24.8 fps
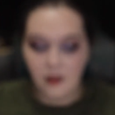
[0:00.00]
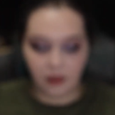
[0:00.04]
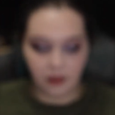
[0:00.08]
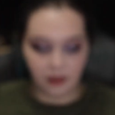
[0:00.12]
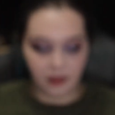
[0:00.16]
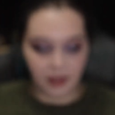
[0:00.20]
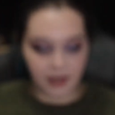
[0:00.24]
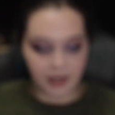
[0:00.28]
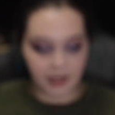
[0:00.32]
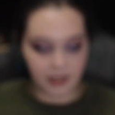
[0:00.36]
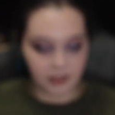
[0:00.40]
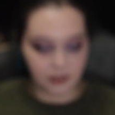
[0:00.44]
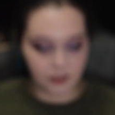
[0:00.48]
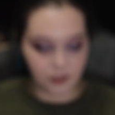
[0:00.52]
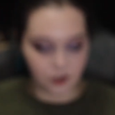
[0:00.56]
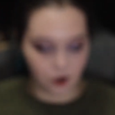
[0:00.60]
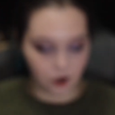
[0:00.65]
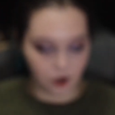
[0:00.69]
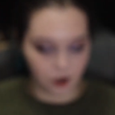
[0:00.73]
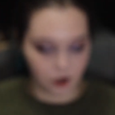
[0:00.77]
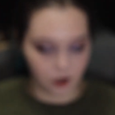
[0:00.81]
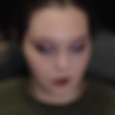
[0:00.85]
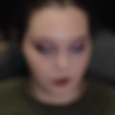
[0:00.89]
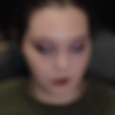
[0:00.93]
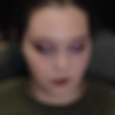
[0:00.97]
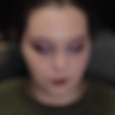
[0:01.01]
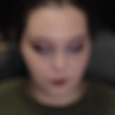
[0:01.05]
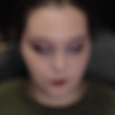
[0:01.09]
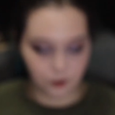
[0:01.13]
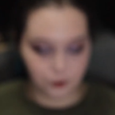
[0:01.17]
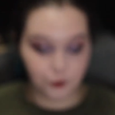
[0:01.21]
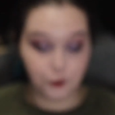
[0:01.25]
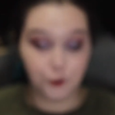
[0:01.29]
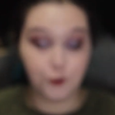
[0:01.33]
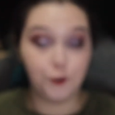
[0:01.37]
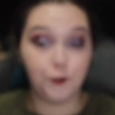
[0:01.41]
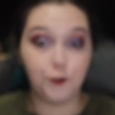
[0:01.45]
These are
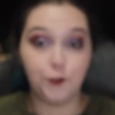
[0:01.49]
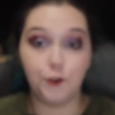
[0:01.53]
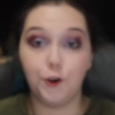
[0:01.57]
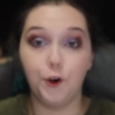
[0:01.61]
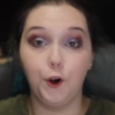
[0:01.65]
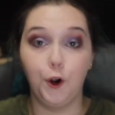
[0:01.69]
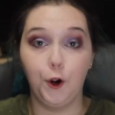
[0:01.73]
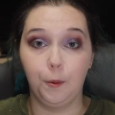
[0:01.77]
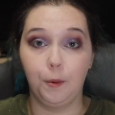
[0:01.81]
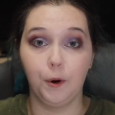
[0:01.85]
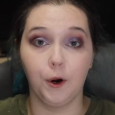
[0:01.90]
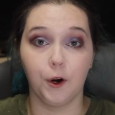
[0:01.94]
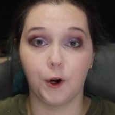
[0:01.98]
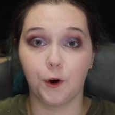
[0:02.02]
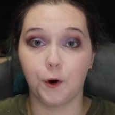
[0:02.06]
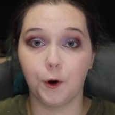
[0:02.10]
super